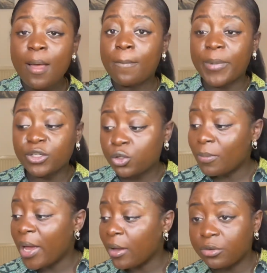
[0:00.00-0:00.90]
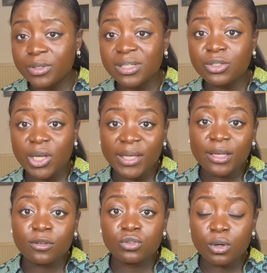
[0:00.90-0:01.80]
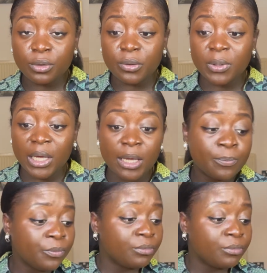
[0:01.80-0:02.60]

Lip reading: make sure my accuracy checking is done okay,